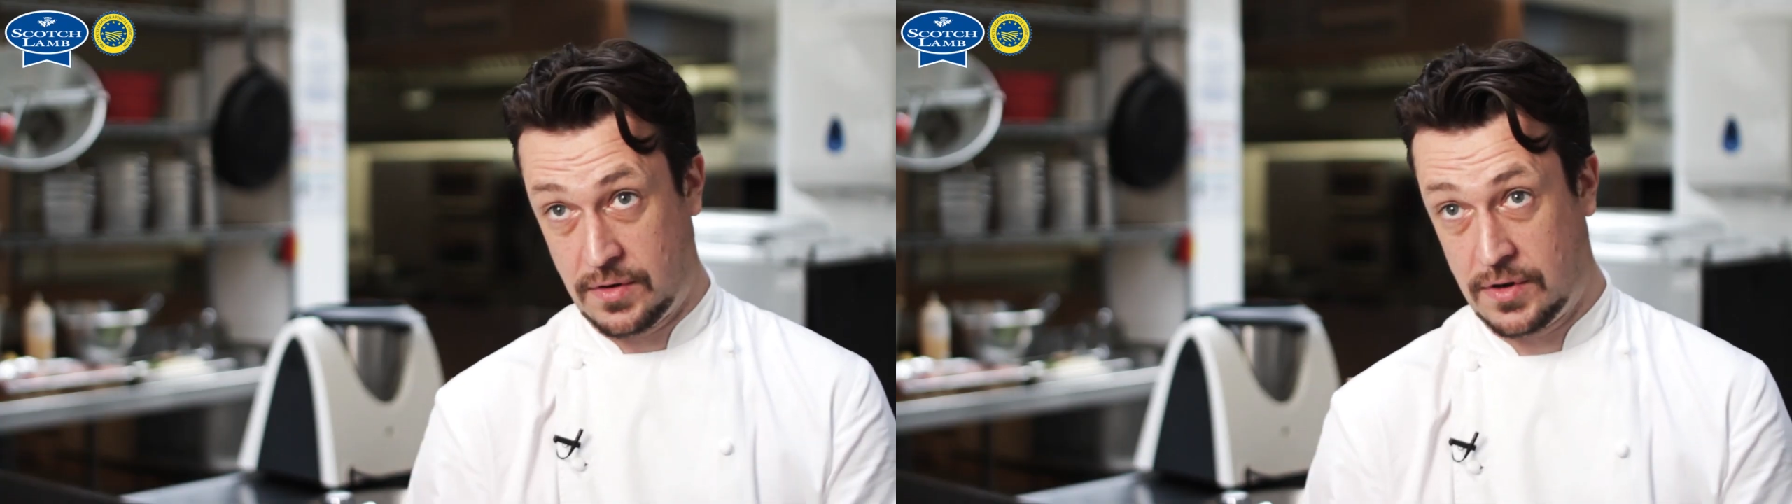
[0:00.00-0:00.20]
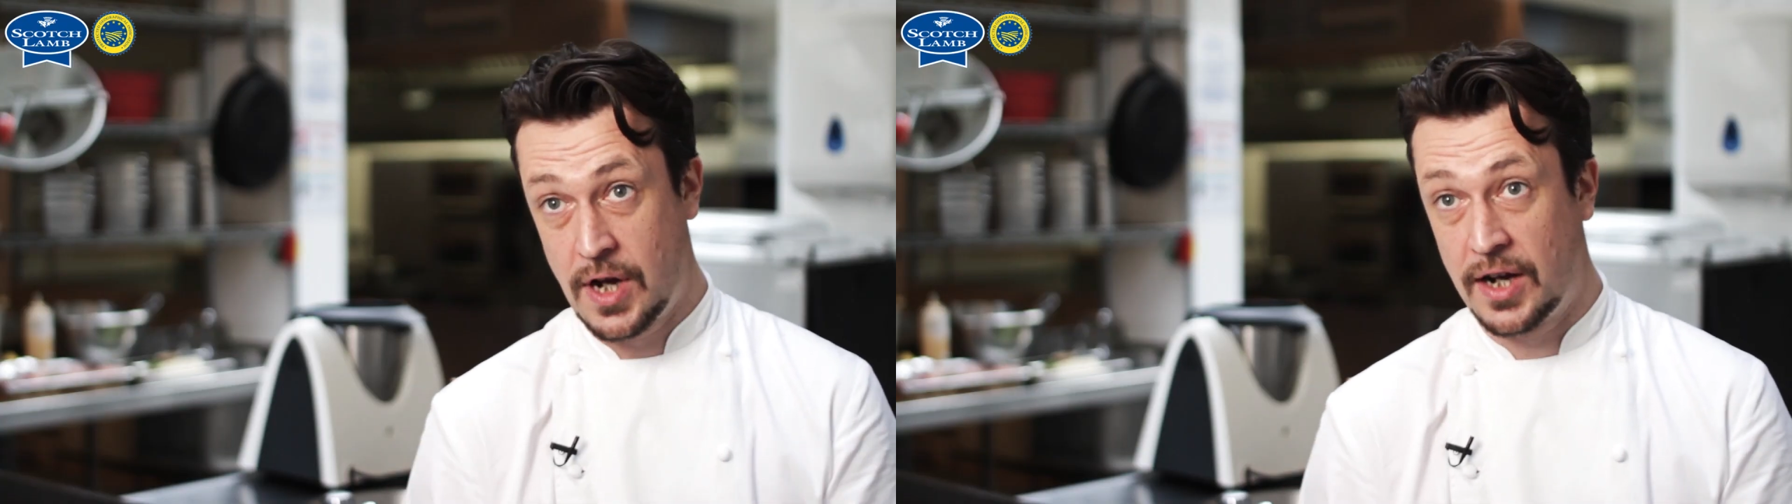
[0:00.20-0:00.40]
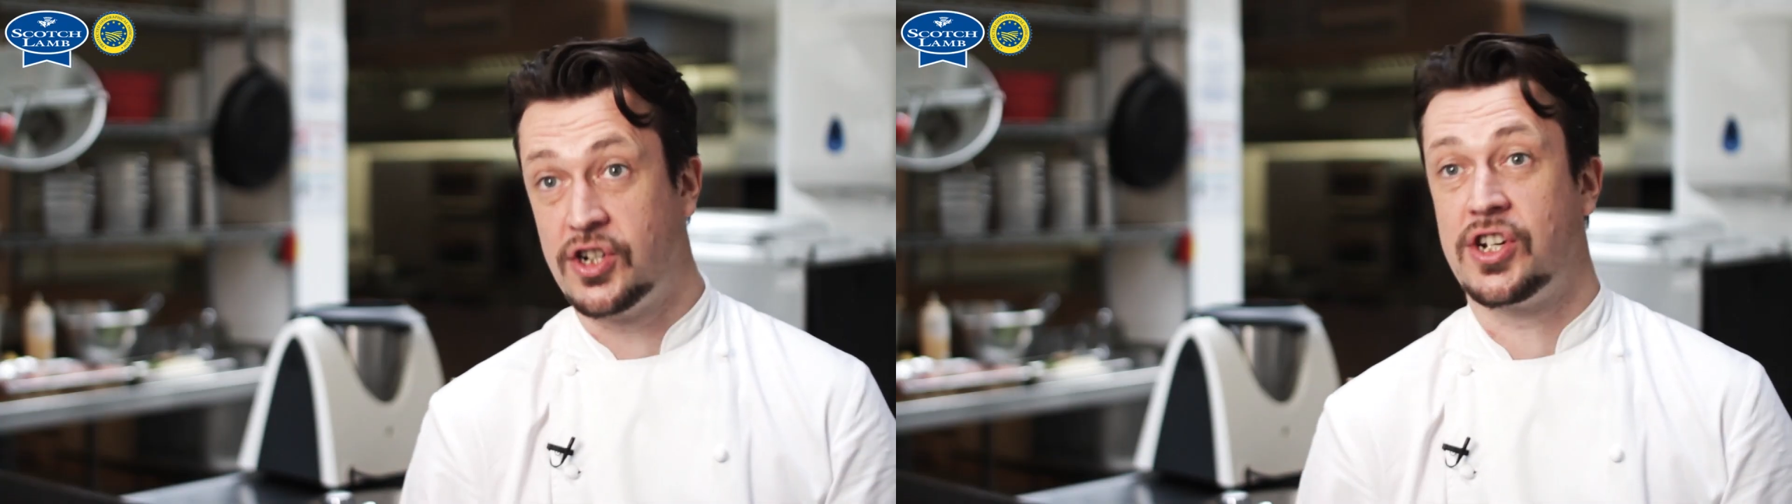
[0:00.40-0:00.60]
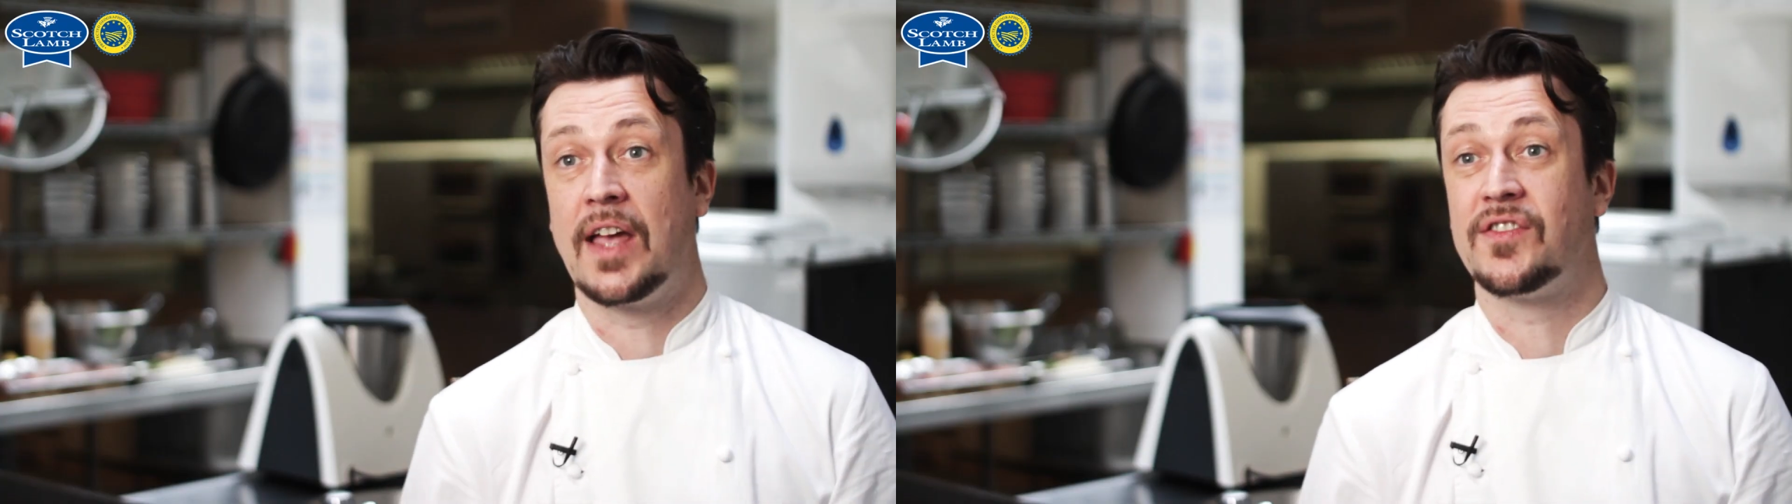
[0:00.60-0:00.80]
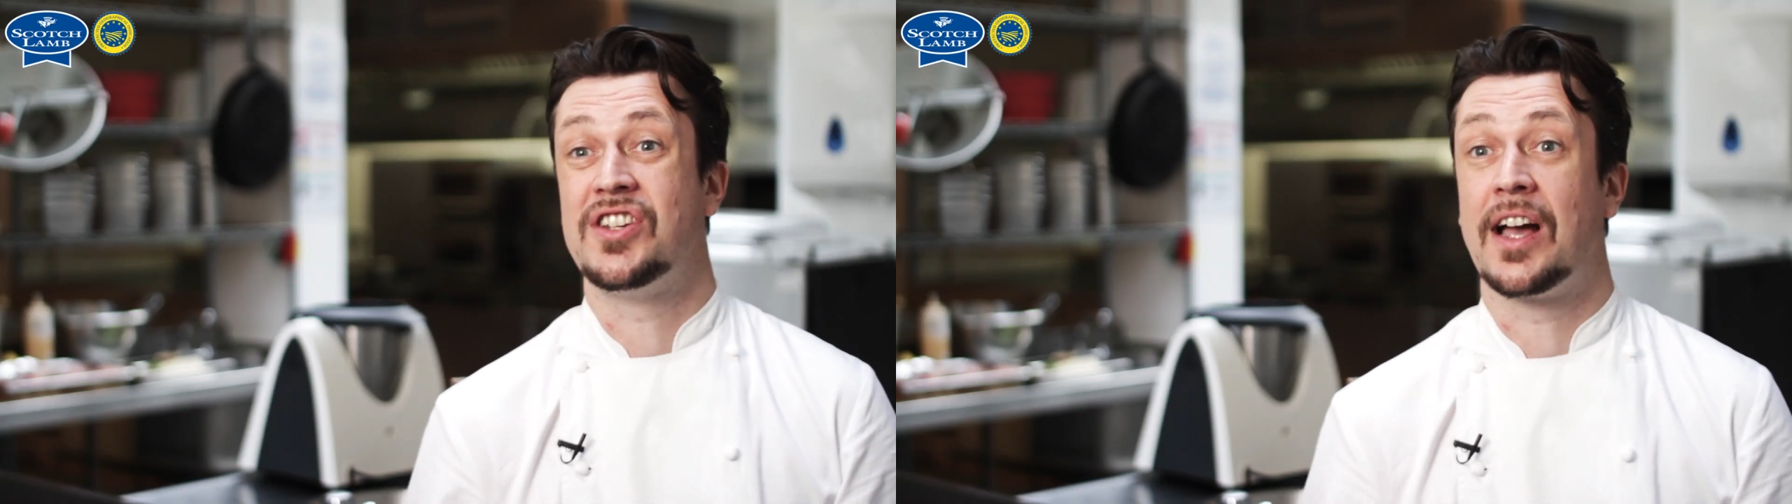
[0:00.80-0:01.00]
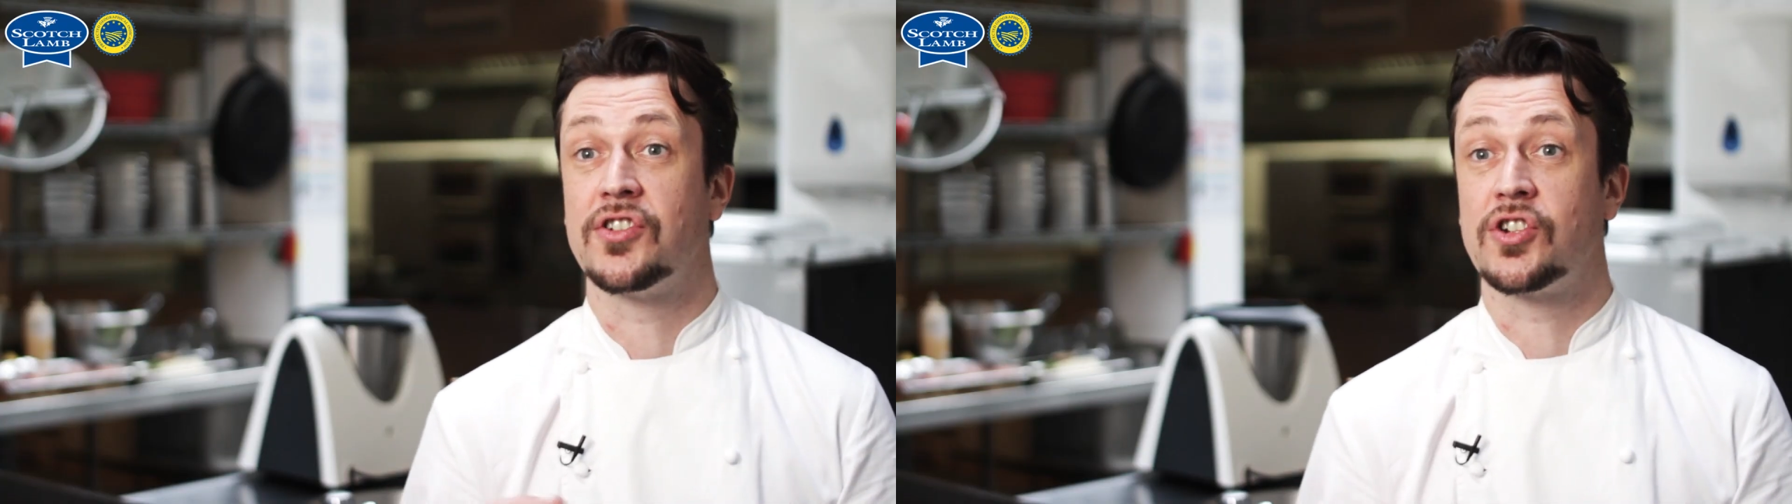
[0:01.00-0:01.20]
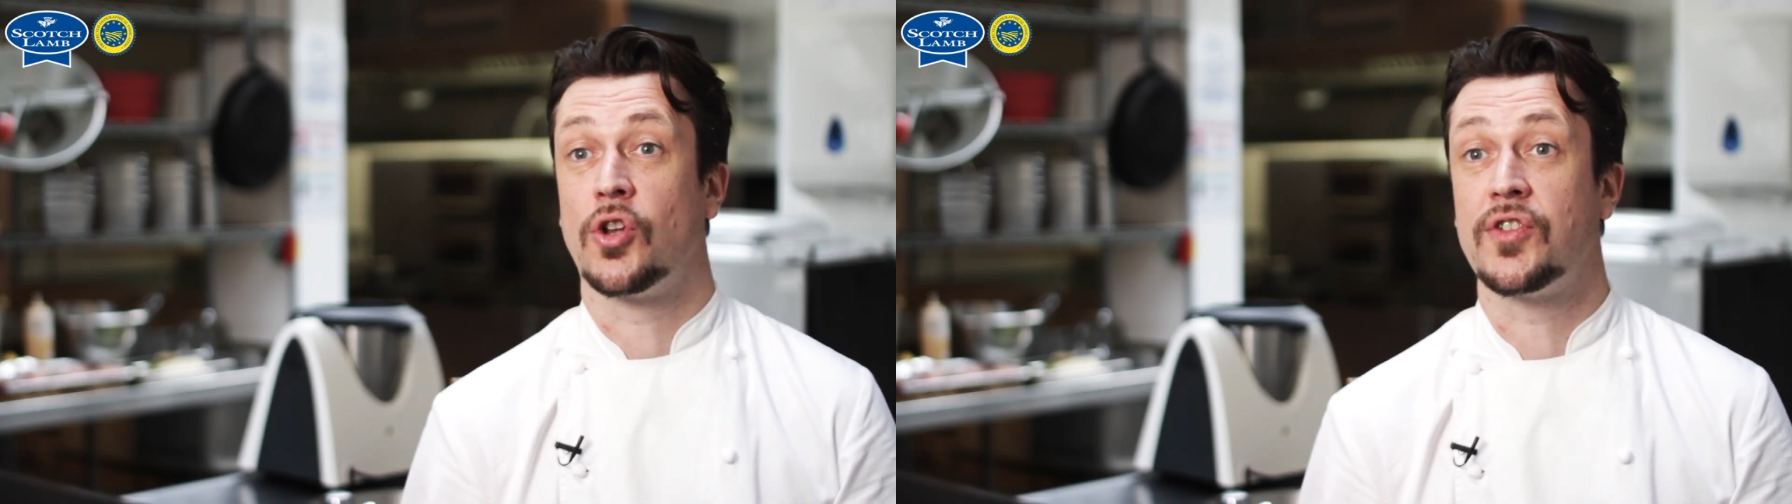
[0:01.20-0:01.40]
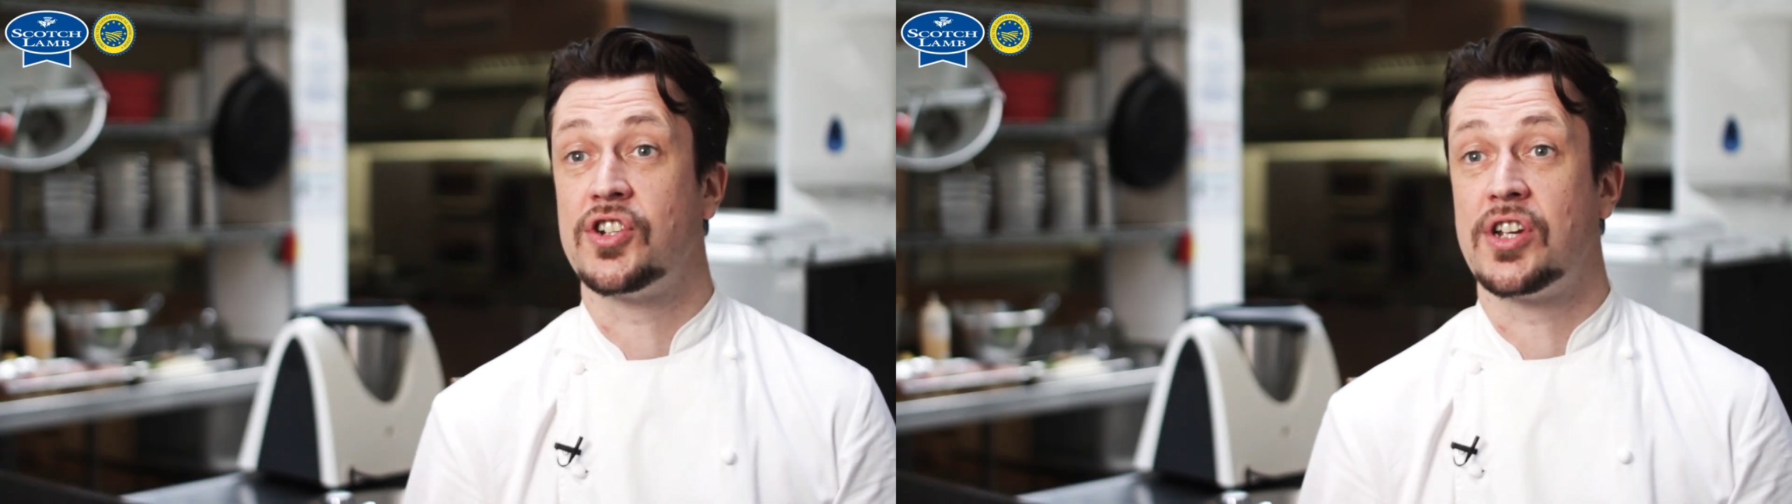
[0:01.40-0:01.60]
young chefs, young Scottish